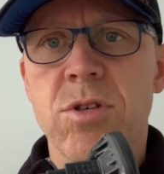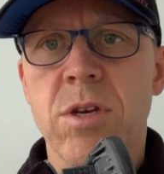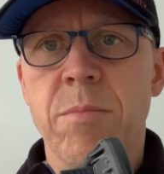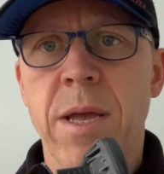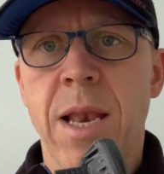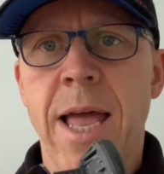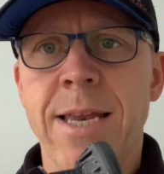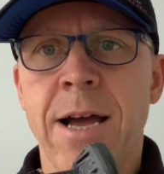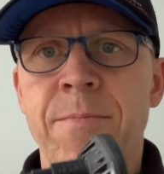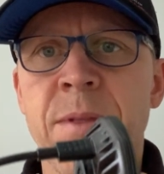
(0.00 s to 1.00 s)
going to be a
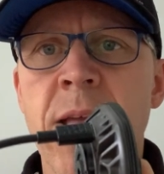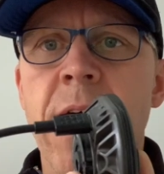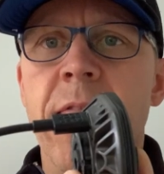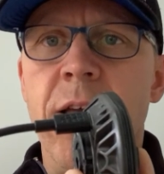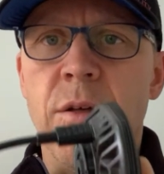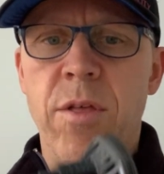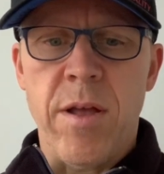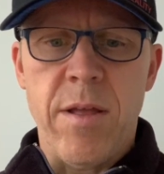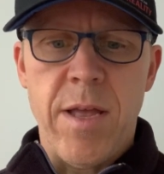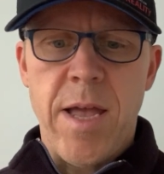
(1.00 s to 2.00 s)
letdown. The
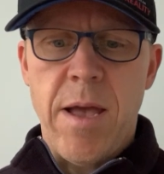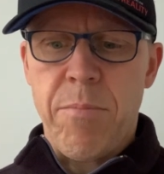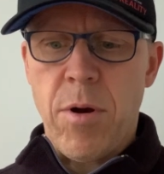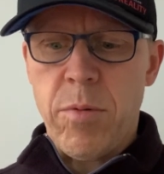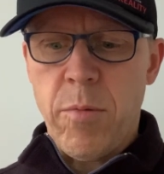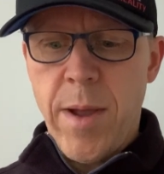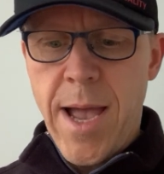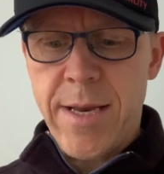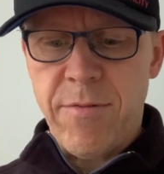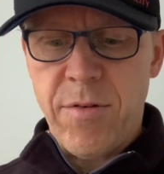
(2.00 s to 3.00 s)
other problem we
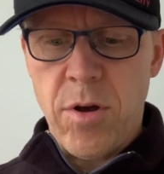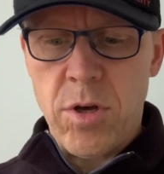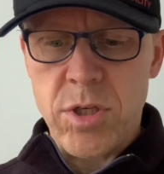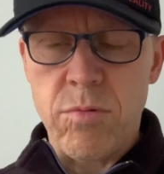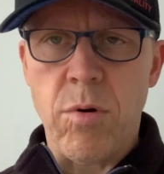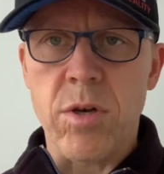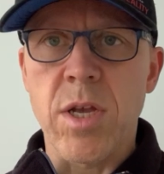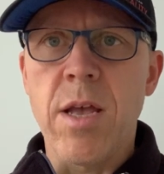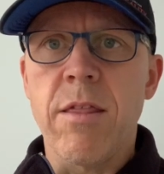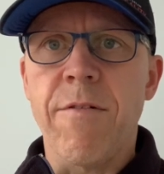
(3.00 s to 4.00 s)
had, of course,
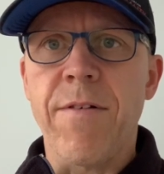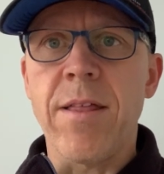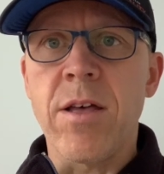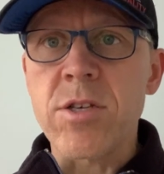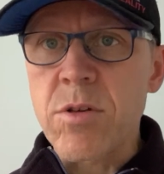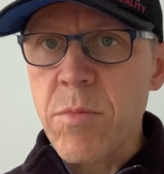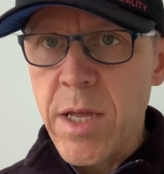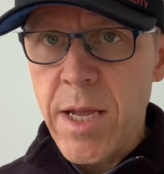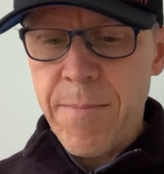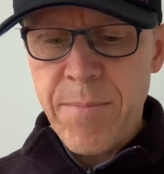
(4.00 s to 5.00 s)
was the fact that some of
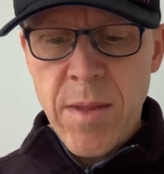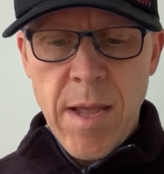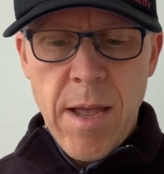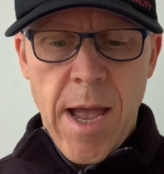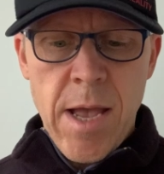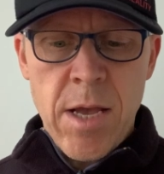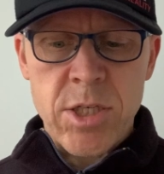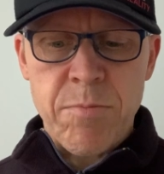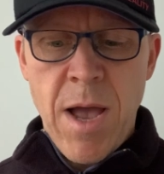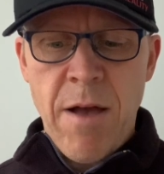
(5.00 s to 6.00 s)
the
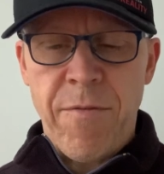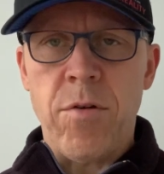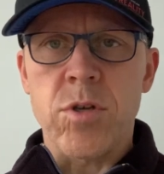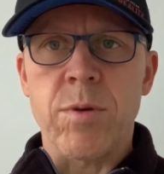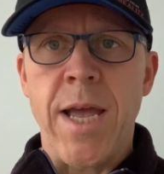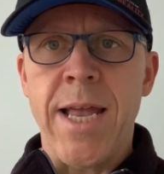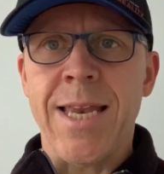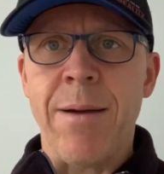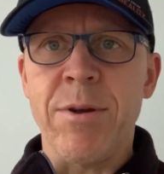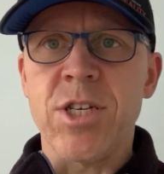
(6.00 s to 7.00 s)
smartphones were getting
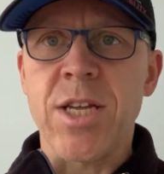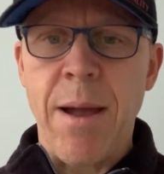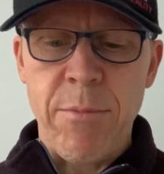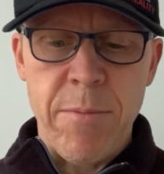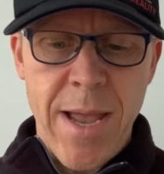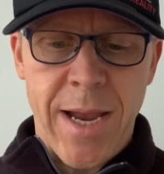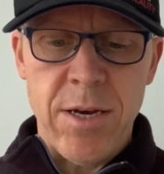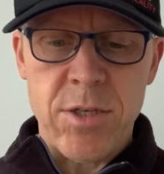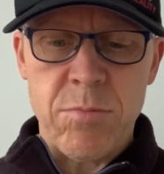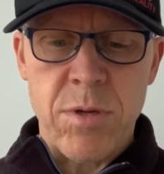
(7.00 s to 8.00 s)
damaged camera
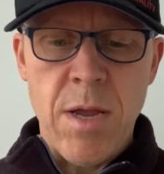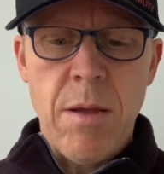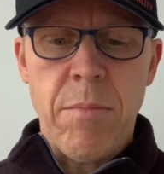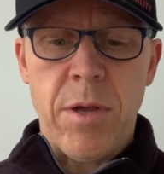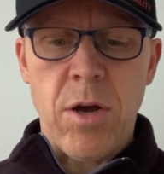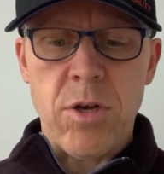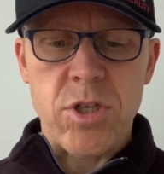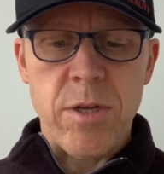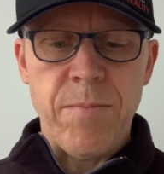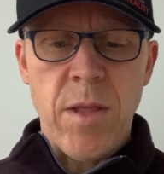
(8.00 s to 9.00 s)
mechanisms
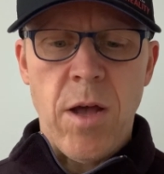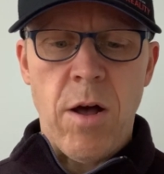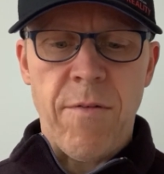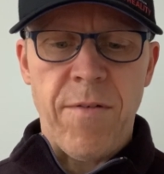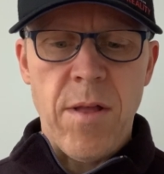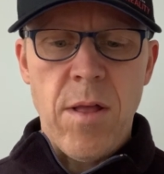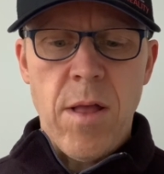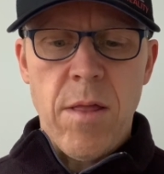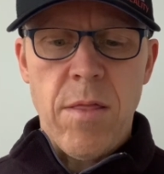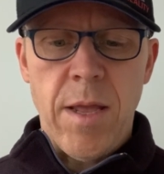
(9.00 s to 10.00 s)
because of
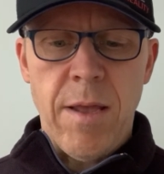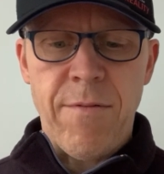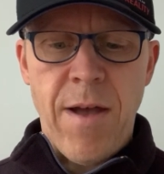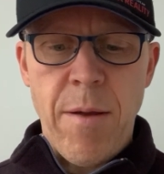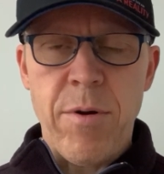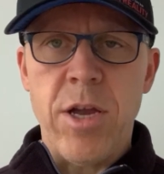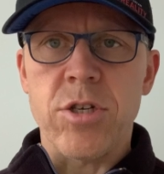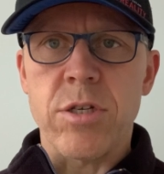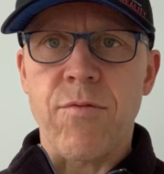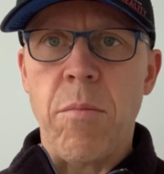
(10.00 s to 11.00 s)
the
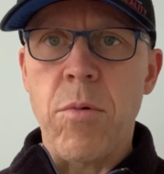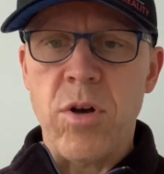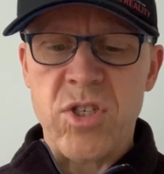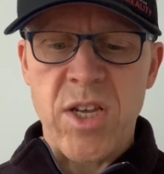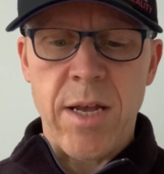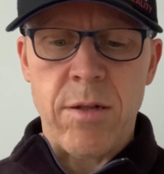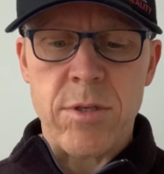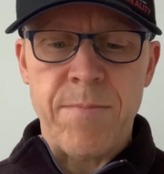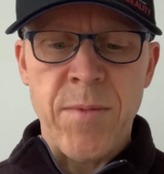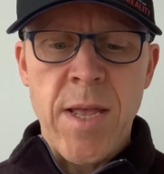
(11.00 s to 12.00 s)
vibrations from
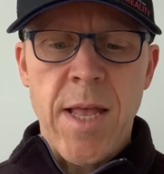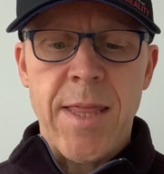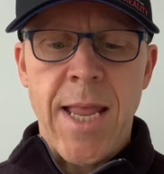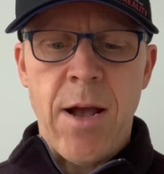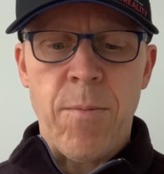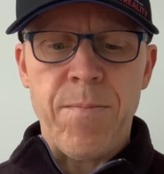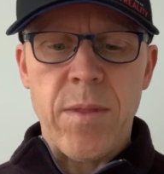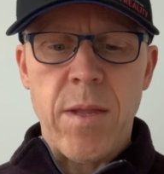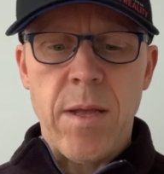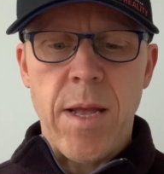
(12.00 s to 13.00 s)
motorcycles. Now,
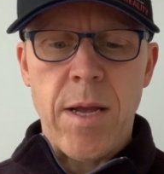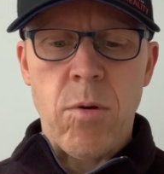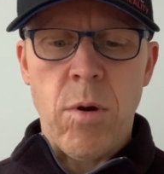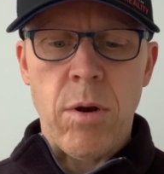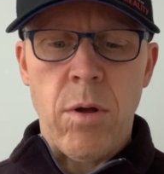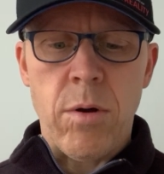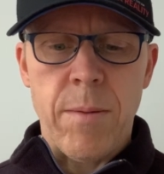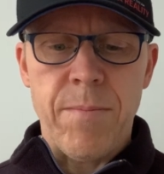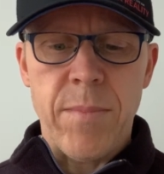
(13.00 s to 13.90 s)
QUADLOCK